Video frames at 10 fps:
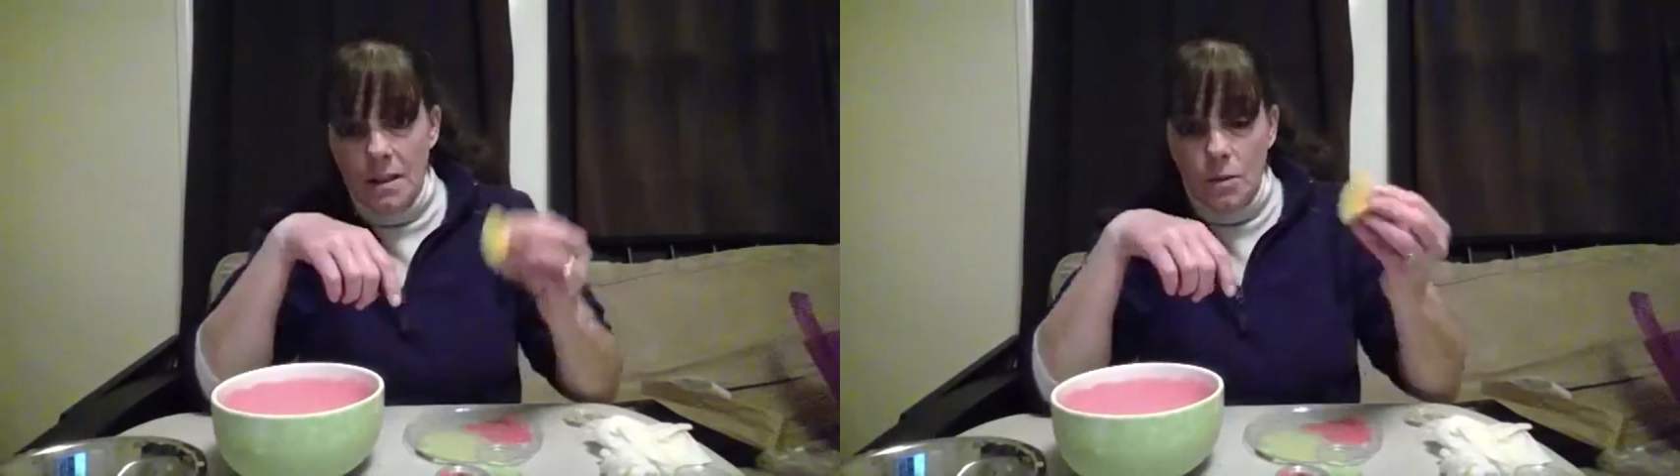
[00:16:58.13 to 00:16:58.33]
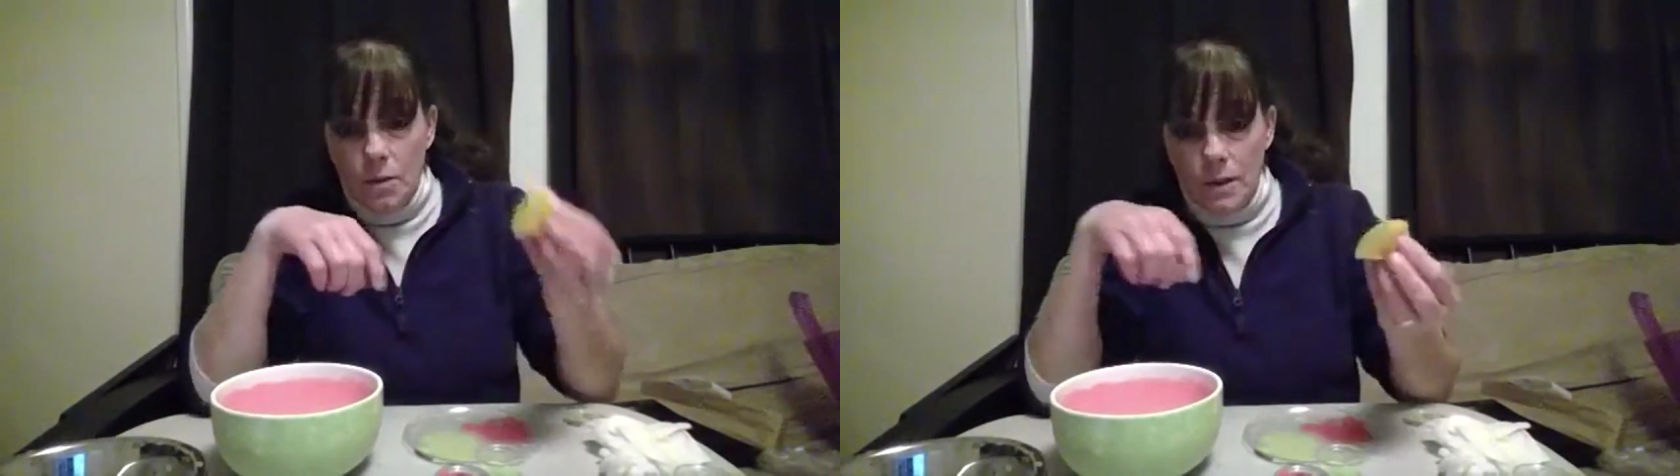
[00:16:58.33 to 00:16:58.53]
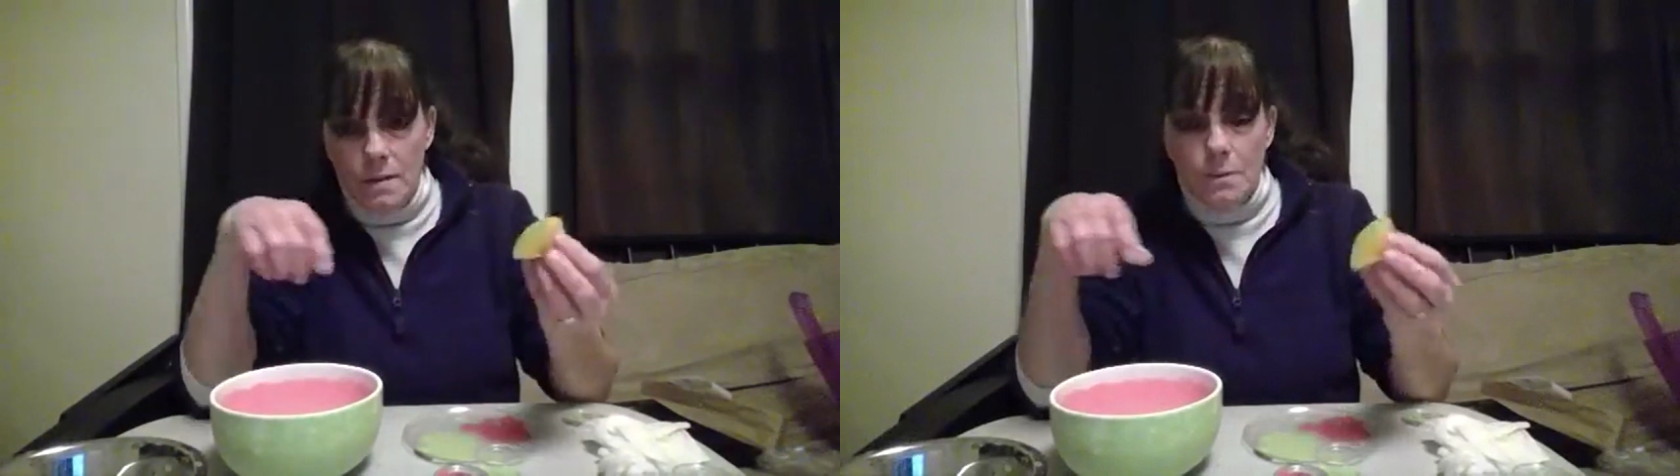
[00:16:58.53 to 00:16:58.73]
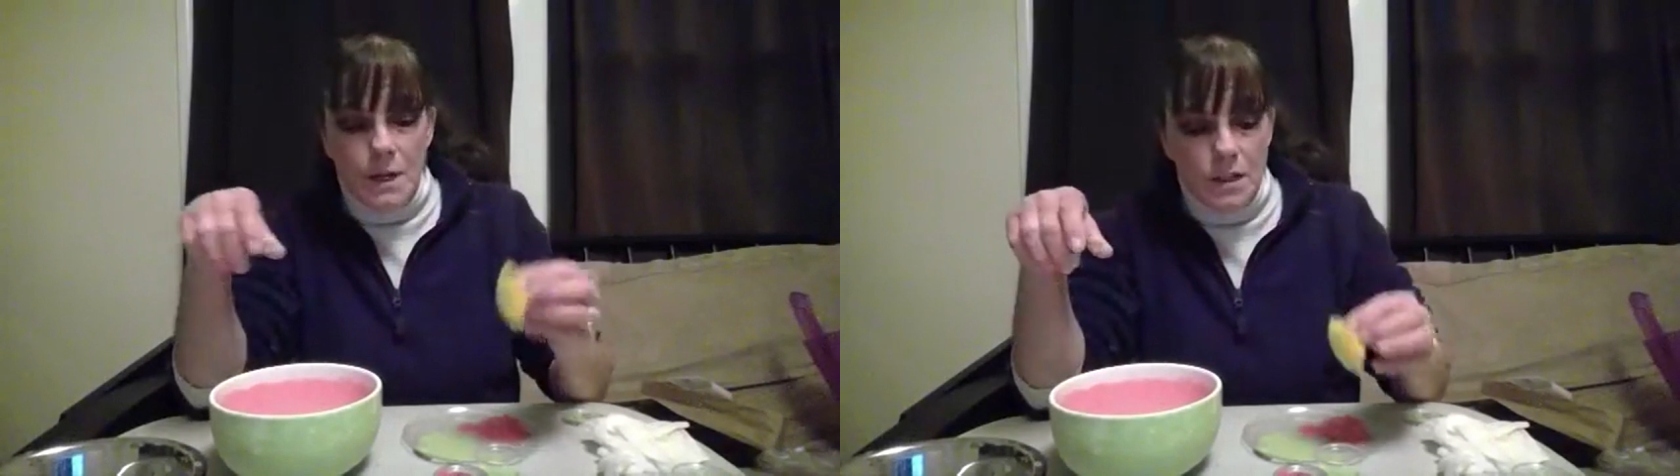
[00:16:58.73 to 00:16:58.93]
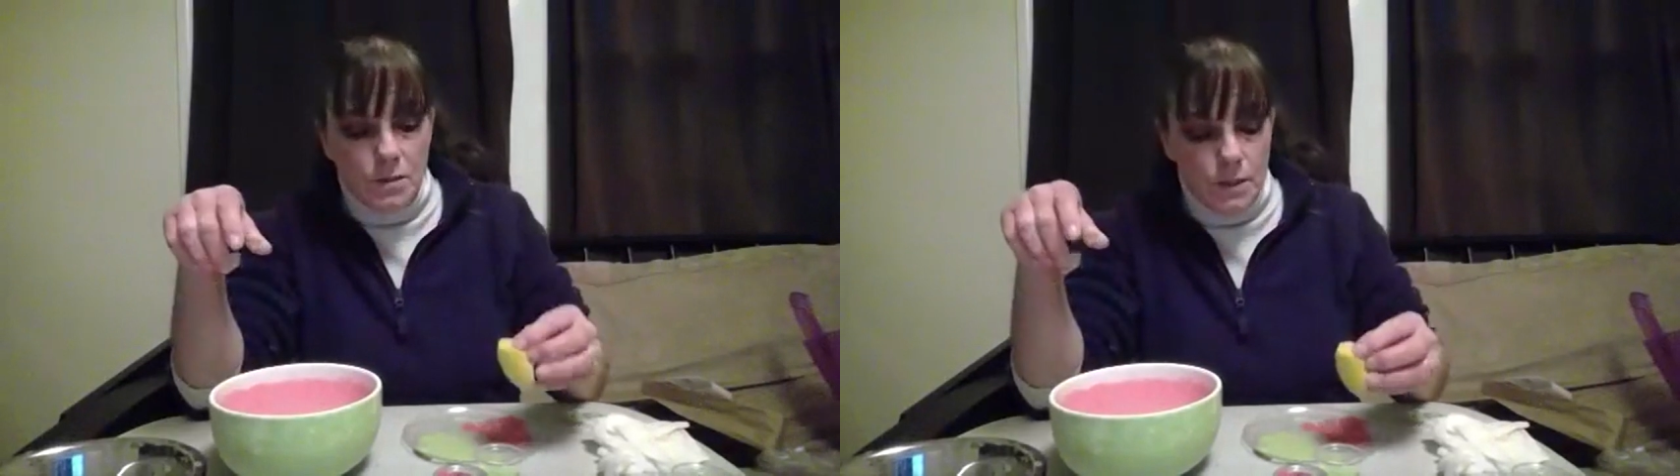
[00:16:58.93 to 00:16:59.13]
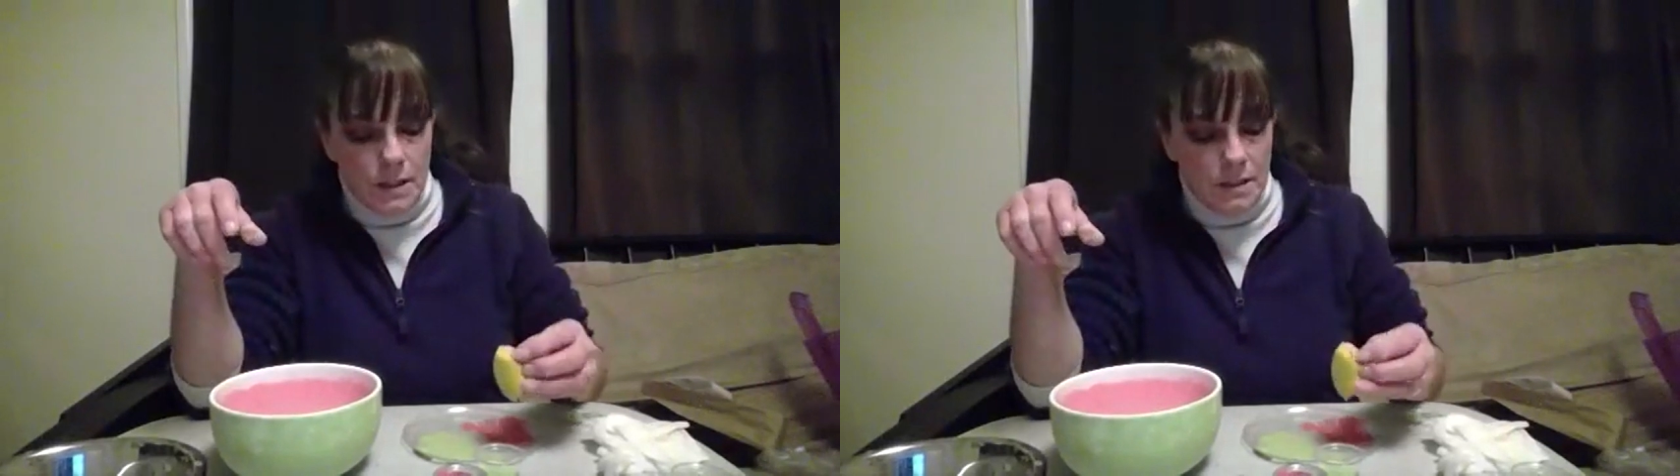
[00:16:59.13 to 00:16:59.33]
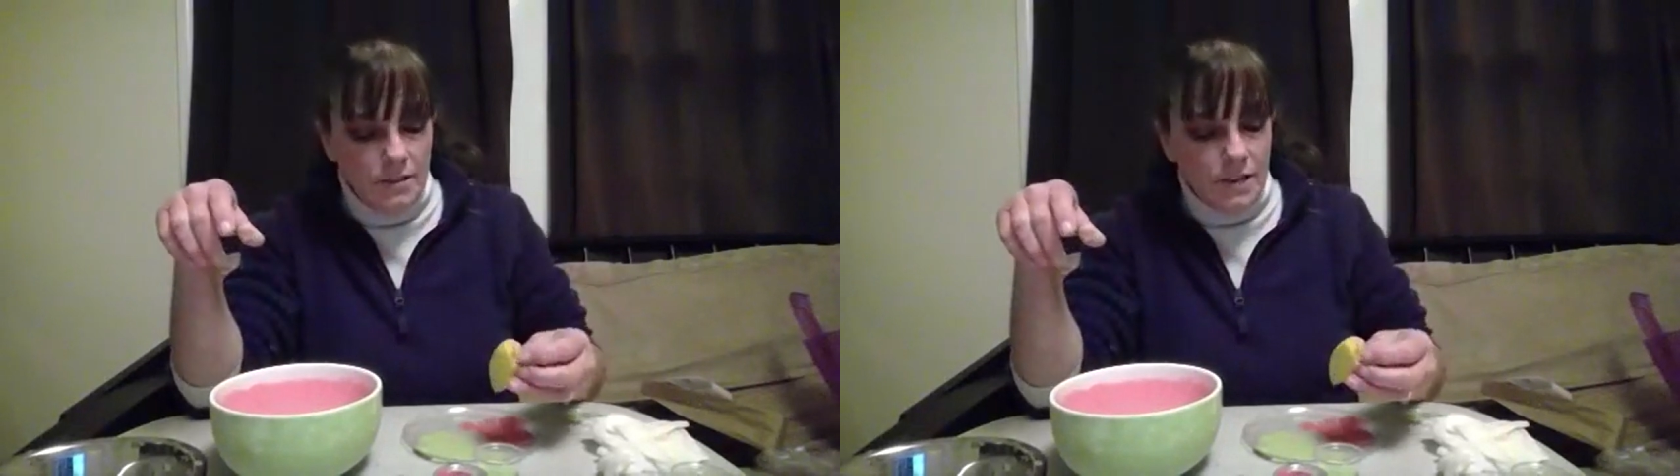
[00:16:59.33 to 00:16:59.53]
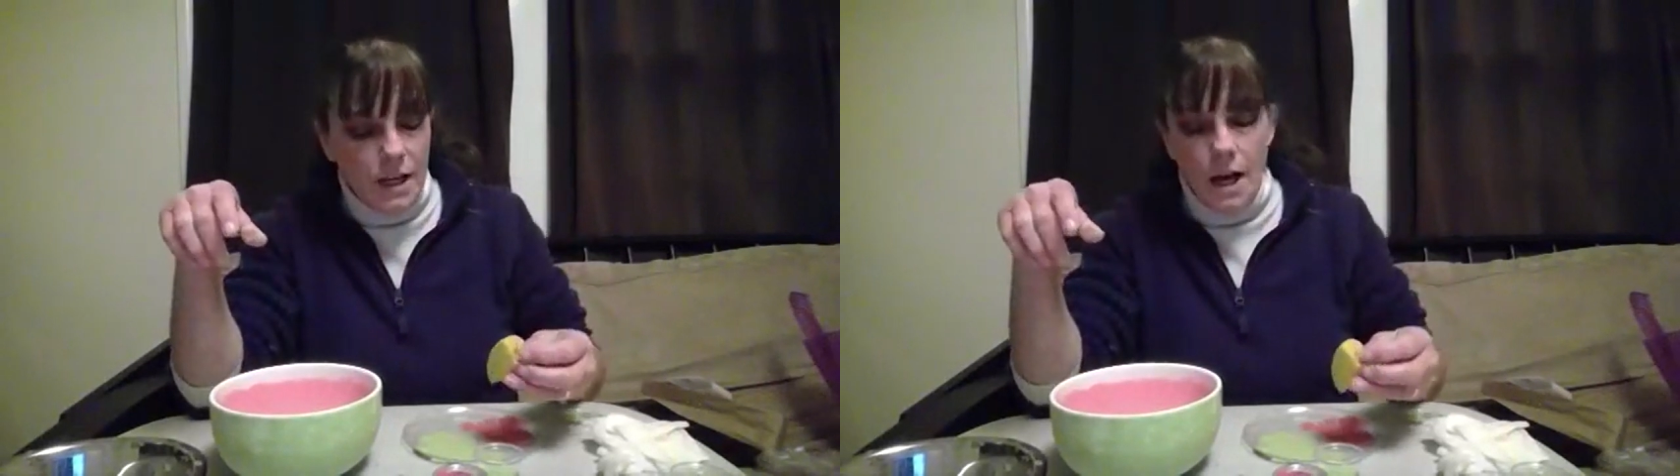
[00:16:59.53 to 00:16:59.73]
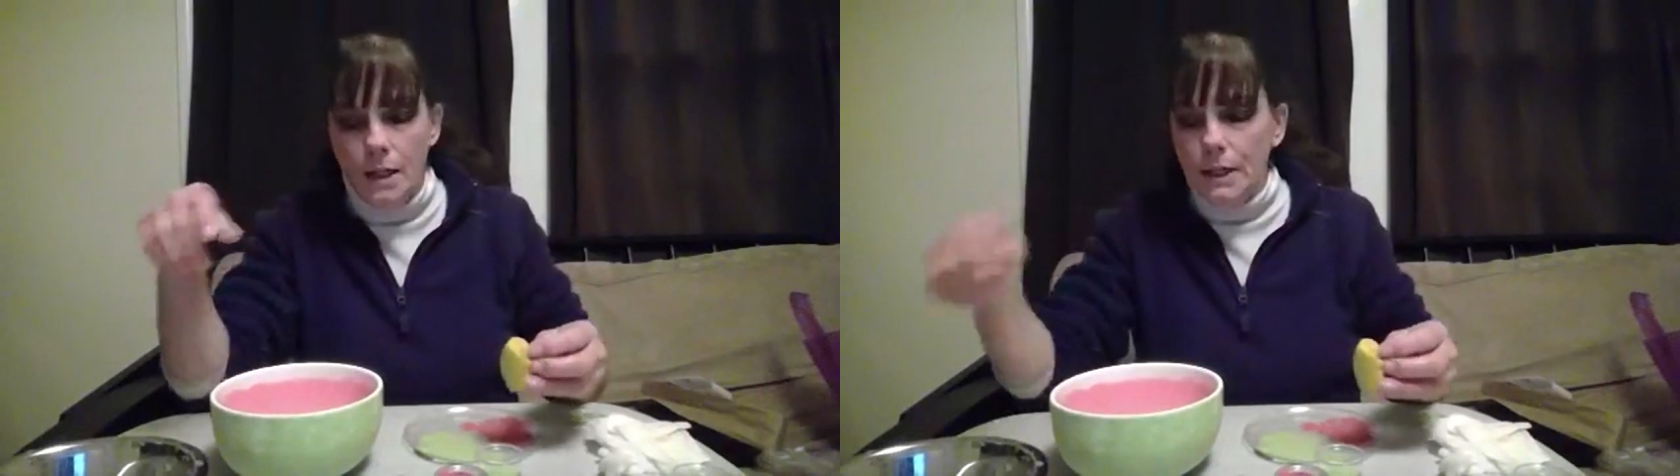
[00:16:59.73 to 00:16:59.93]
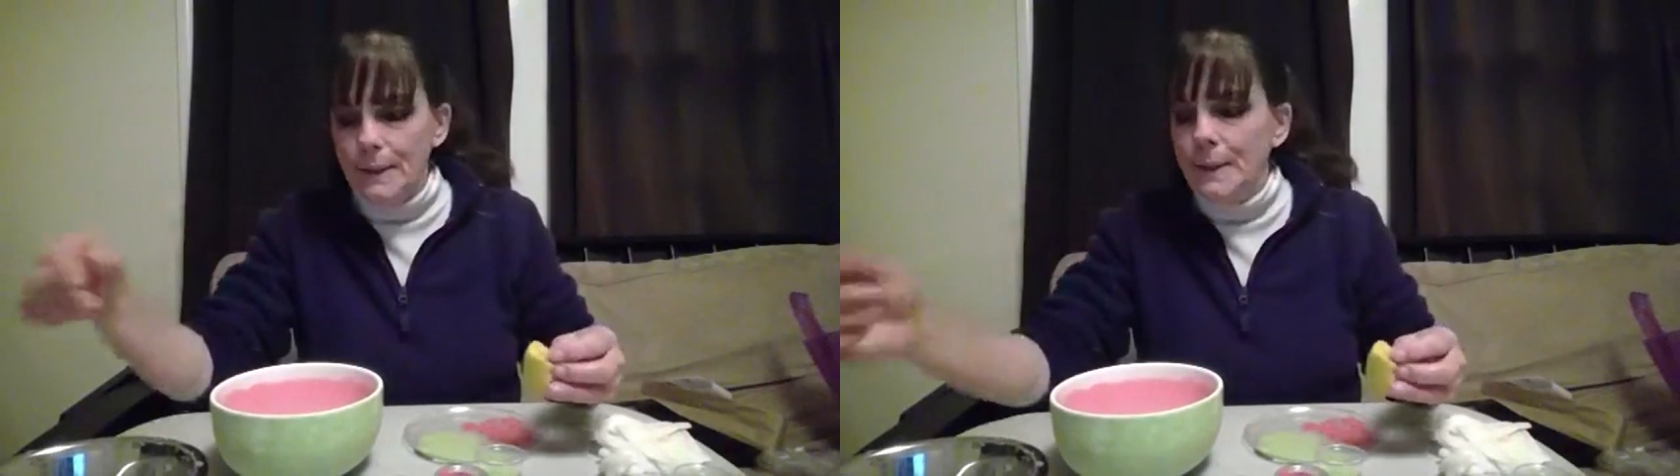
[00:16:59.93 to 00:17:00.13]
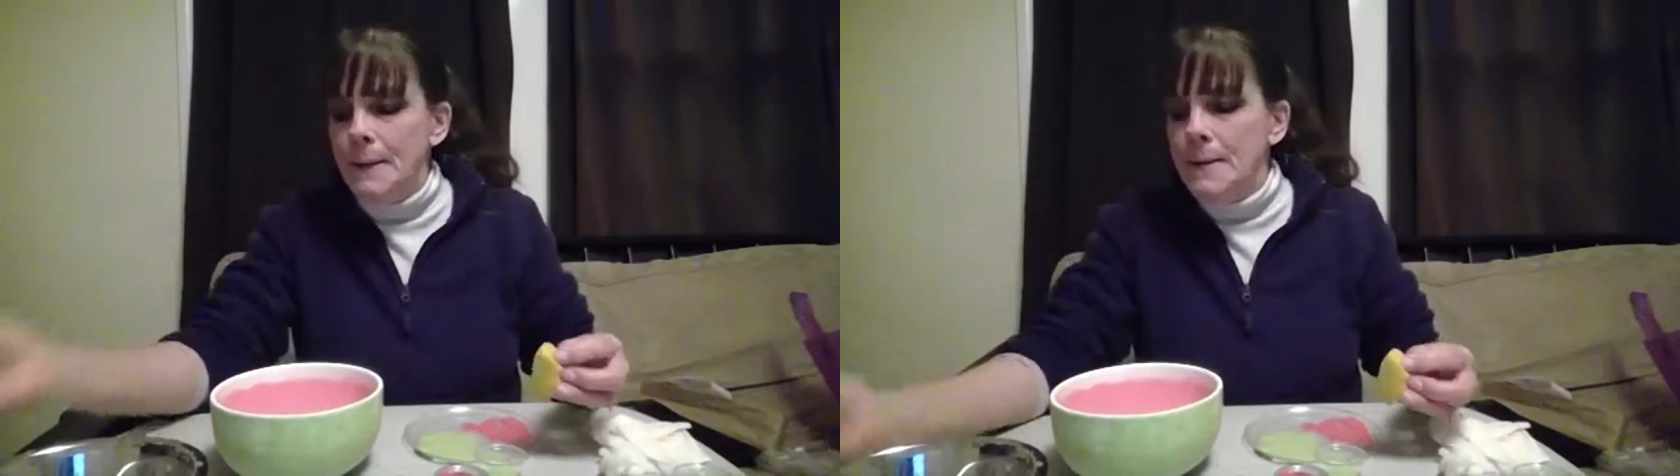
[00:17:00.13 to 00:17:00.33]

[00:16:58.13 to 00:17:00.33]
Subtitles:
with the sponge with a different color.